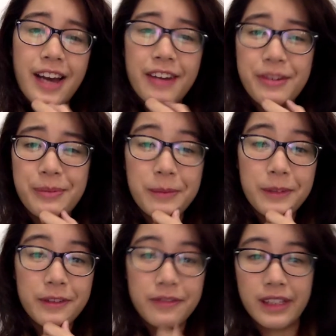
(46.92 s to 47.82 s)
I remember
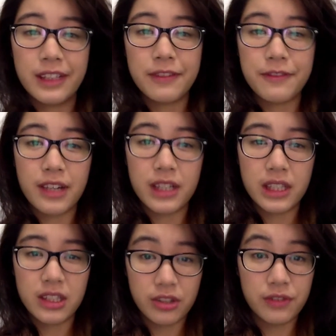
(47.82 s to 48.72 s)
feeling very
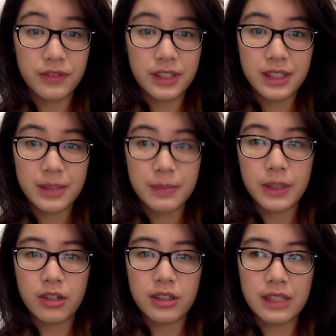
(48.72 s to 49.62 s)
nervous
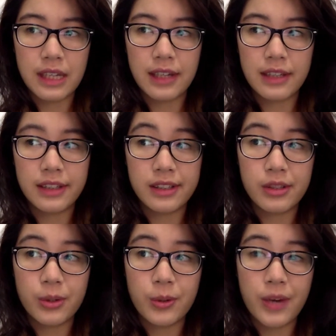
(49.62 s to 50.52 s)
because I didn't
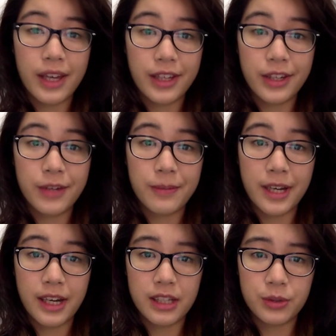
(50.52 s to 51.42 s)
know any of my
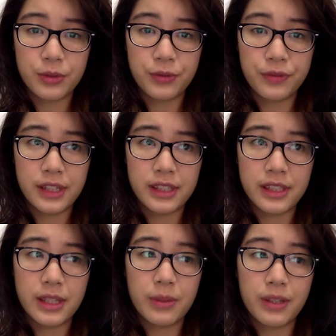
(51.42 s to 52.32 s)
high school friends that
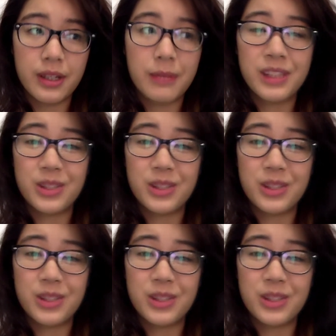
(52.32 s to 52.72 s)
were coming to